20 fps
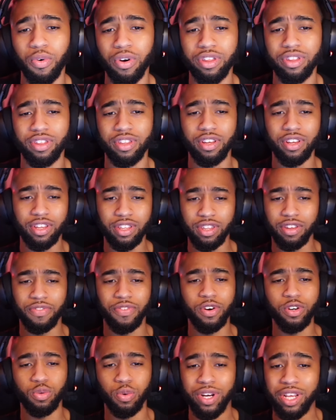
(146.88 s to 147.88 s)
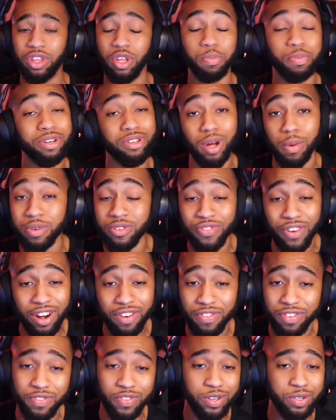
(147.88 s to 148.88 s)
than the, the first one. Even though beat drop was fire
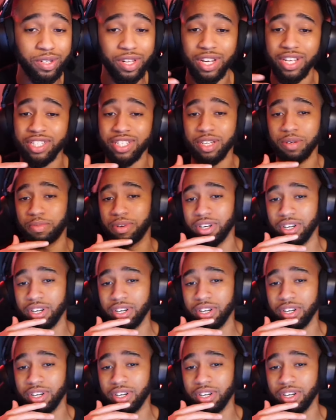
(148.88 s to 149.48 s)
for the first one, like I said, but